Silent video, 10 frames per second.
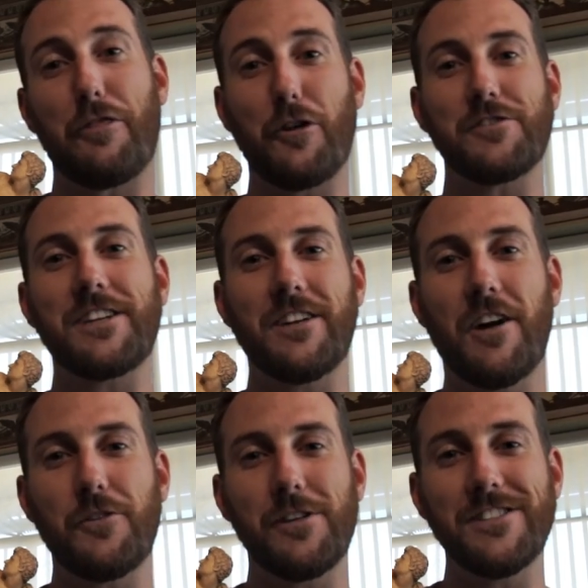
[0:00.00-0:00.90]

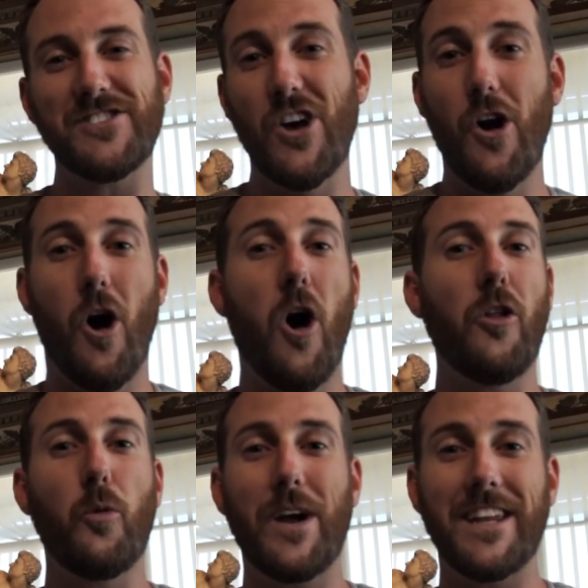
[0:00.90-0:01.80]
1300s
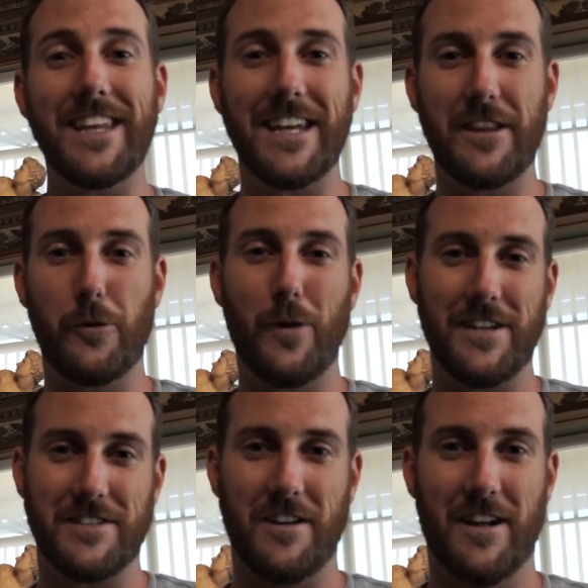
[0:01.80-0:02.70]
all the way to the end of the
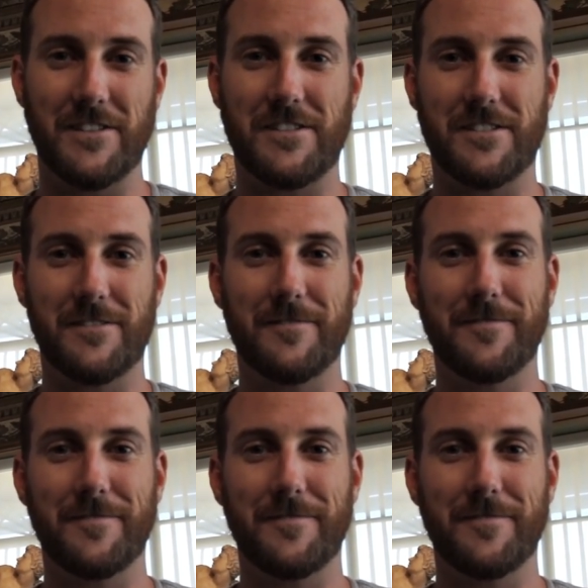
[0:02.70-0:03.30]
Renaissance.